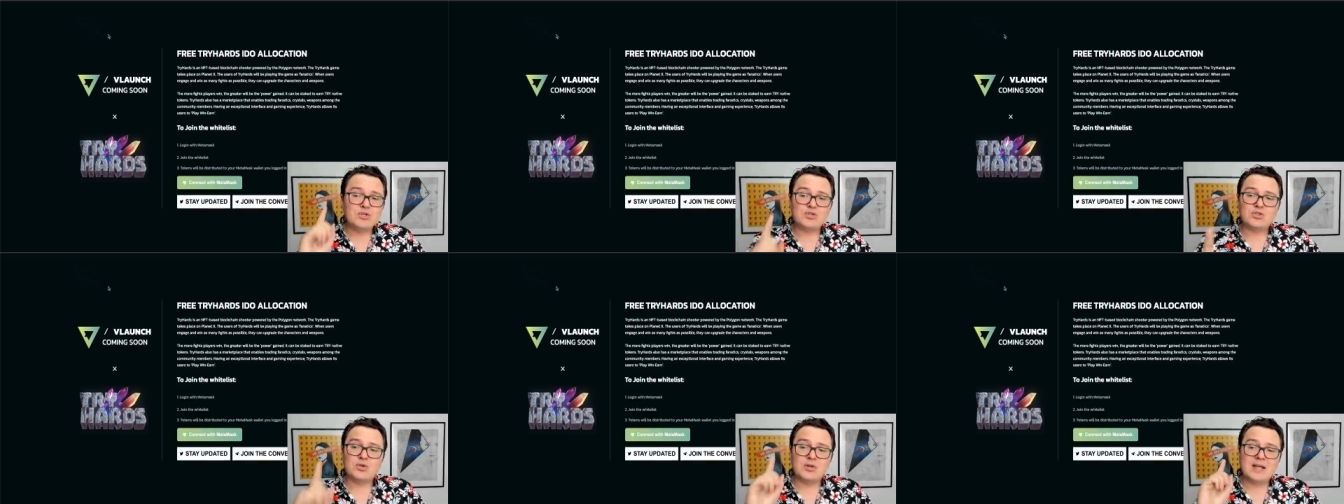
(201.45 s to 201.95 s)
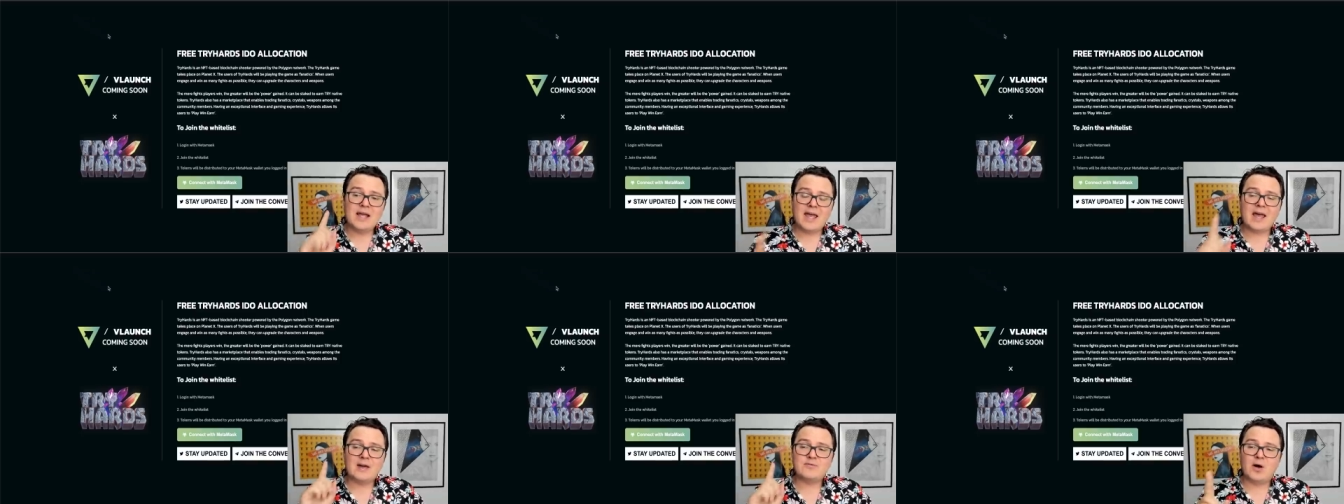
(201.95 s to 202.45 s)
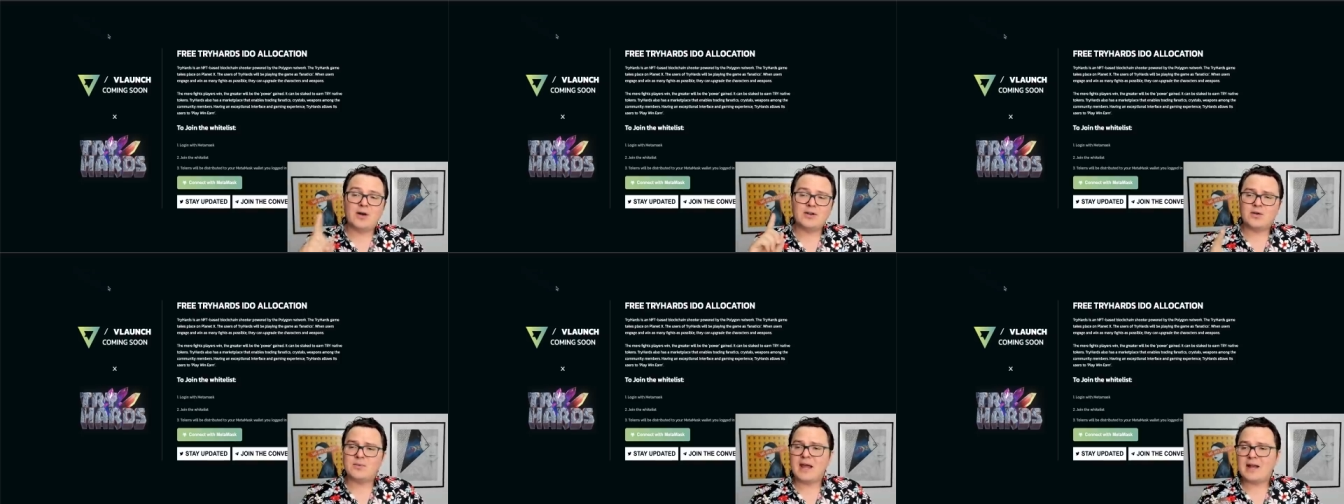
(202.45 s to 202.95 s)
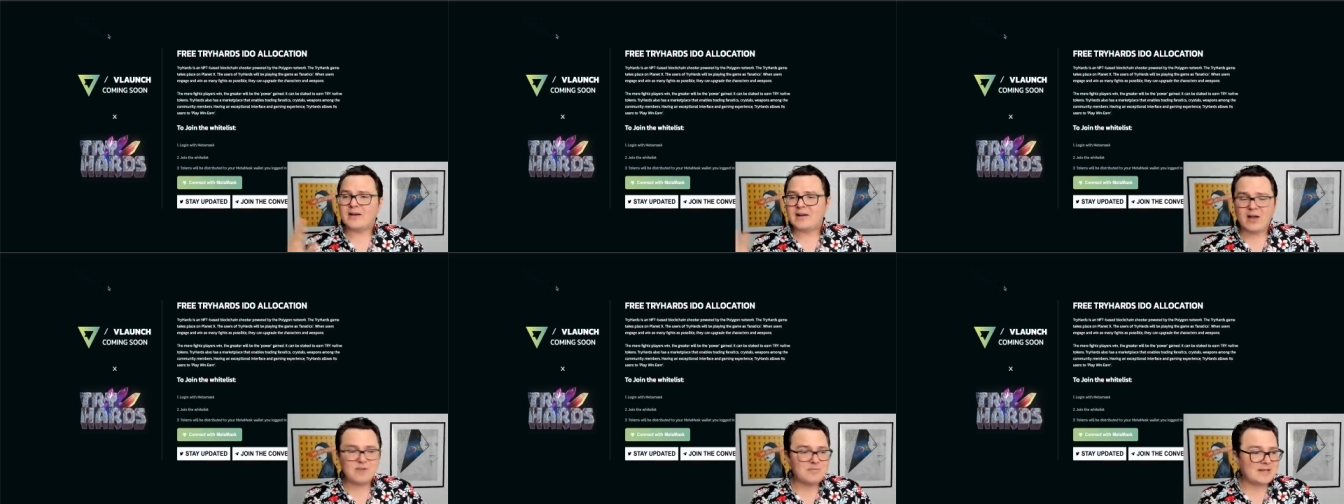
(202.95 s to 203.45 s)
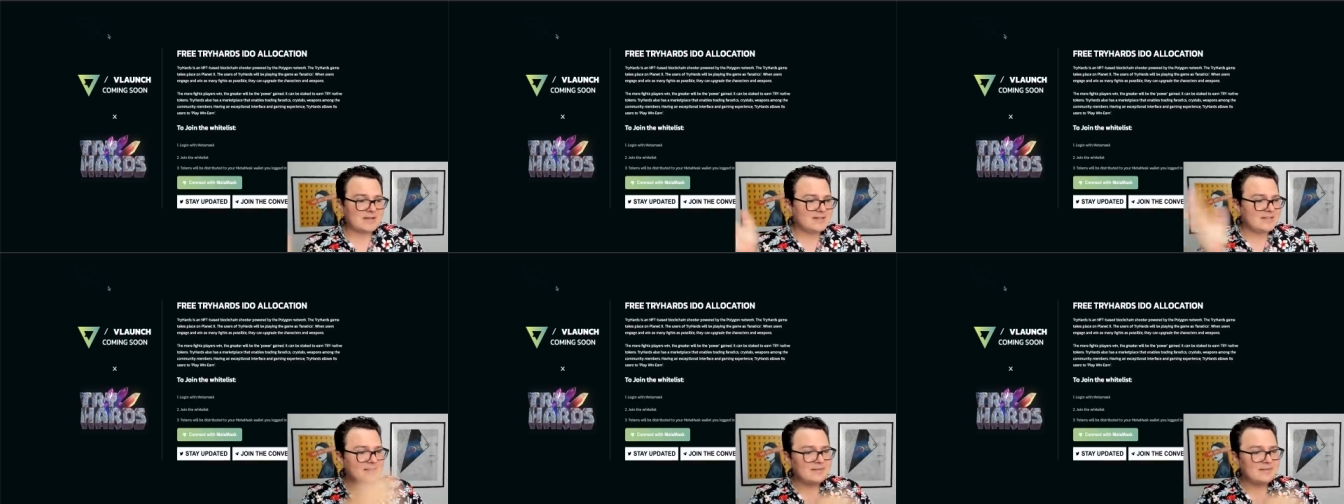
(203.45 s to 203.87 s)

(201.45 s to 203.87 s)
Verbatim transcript: should have on your radar. Now I've been